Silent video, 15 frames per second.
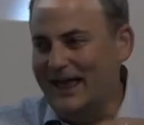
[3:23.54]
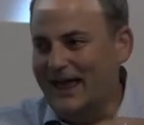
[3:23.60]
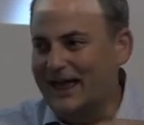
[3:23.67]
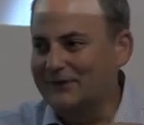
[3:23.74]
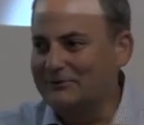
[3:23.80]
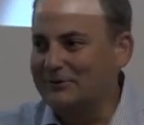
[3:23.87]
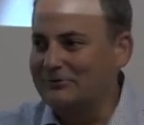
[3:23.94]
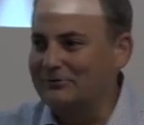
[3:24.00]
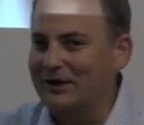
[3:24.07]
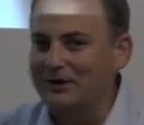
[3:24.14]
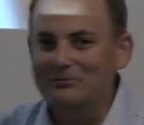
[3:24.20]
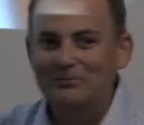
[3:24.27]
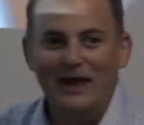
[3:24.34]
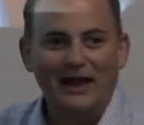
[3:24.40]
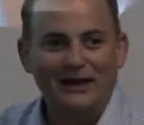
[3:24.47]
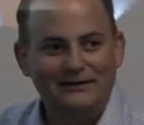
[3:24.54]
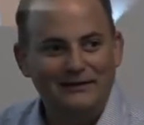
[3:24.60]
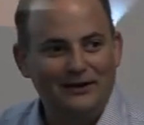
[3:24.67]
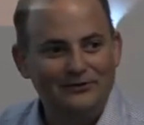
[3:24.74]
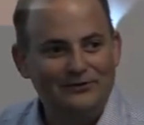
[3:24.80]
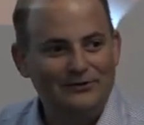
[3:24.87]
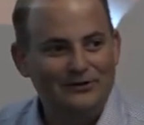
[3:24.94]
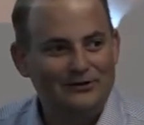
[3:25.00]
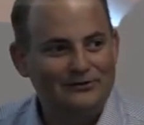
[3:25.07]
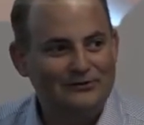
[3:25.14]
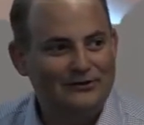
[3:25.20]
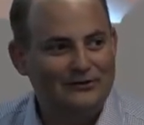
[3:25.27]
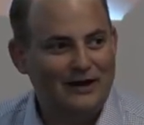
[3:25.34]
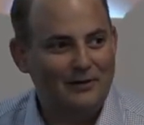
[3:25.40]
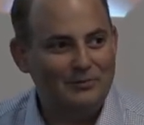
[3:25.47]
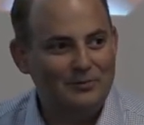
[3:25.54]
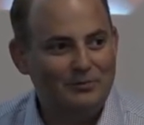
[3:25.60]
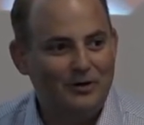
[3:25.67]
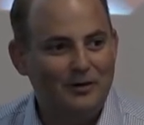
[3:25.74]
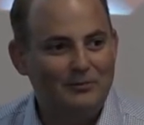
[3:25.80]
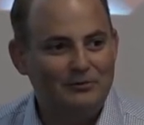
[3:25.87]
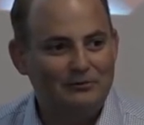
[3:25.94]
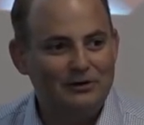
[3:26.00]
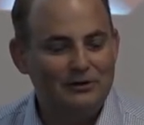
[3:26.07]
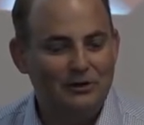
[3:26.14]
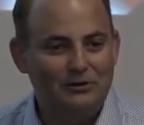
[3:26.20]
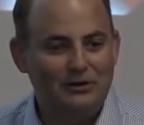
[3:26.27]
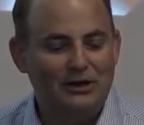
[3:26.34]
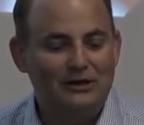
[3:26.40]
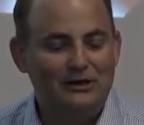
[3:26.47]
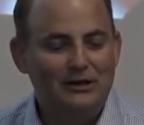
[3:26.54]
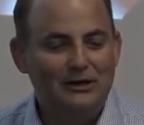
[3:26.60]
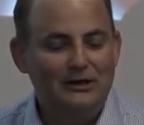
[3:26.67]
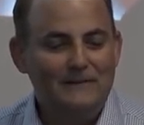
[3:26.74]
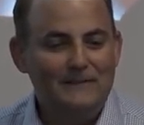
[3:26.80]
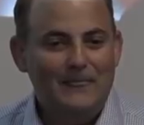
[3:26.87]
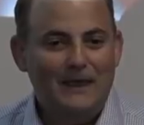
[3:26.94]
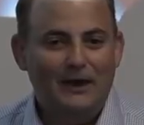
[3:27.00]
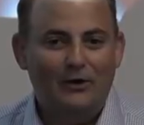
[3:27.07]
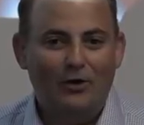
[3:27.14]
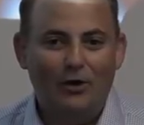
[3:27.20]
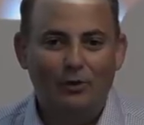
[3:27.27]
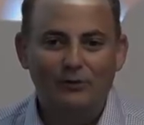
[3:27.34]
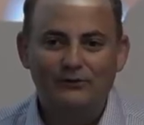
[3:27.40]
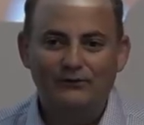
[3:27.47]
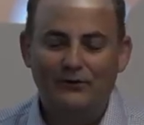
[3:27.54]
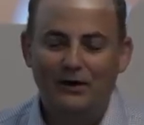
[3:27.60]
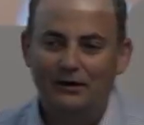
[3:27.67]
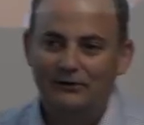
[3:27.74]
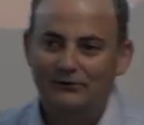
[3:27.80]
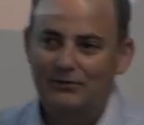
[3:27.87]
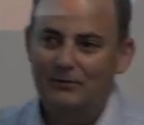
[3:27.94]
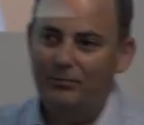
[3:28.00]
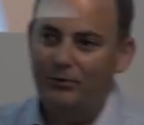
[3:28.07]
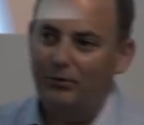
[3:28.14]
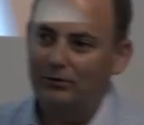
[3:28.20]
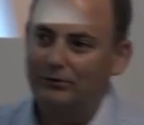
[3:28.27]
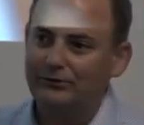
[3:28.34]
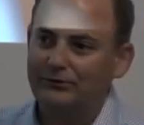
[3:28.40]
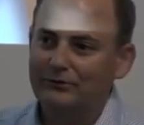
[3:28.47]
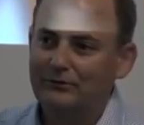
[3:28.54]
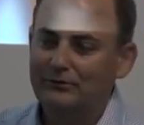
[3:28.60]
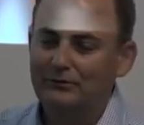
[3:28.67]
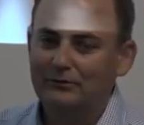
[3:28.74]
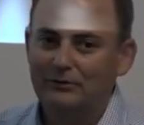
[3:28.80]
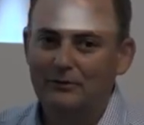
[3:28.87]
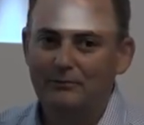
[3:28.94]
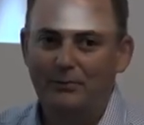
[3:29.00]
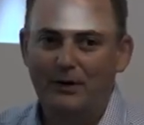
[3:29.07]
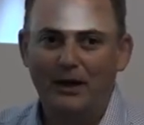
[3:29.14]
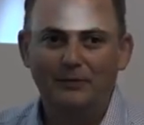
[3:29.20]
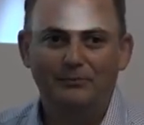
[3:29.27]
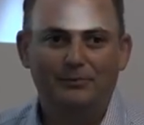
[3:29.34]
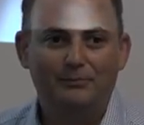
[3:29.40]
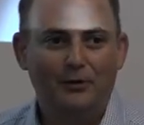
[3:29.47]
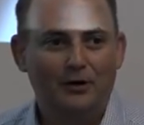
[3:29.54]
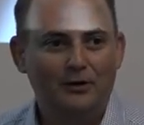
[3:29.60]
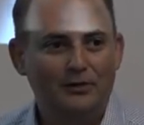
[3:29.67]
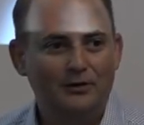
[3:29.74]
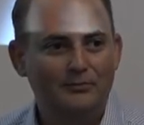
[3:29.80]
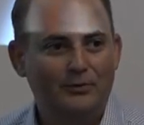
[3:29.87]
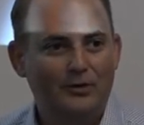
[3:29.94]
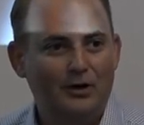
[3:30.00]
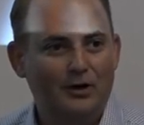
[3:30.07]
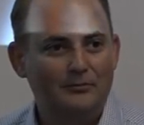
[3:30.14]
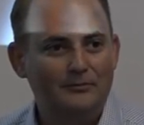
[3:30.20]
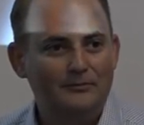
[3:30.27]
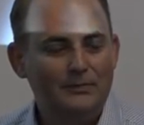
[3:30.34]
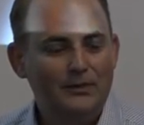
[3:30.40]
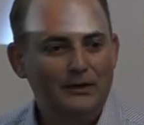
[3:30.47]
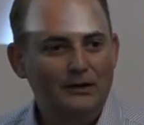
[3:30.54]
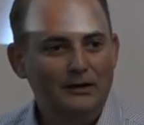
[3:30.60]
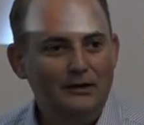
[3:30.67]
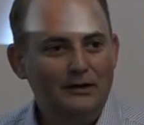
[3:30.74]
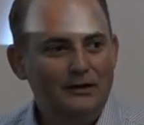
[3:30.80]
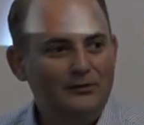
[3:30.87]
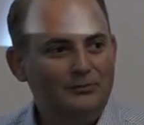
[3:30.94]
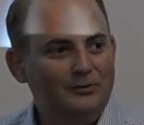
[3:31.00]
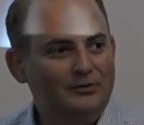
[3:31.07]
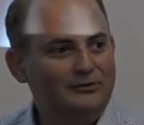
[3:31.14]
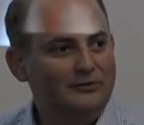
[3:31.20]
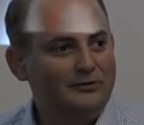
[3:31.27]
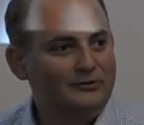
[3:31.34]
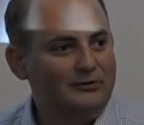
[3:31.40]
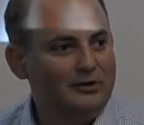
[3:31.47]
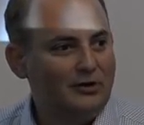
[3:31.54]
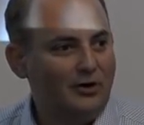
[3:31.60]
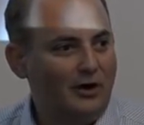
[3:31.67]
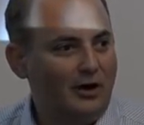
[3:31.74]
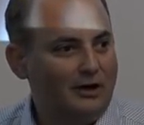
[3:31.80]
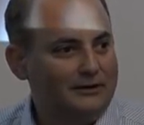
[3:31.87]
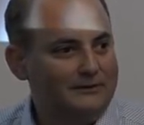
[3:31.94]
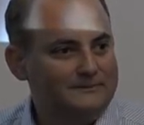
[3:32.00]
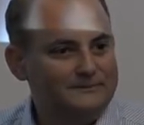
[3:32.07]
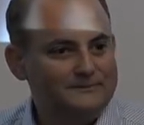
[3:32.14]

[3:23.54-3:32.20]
And we run back downstairs to grab the bomb and reload it, and all we find is the bolt. The pipe part of the bomb is mysteriously gone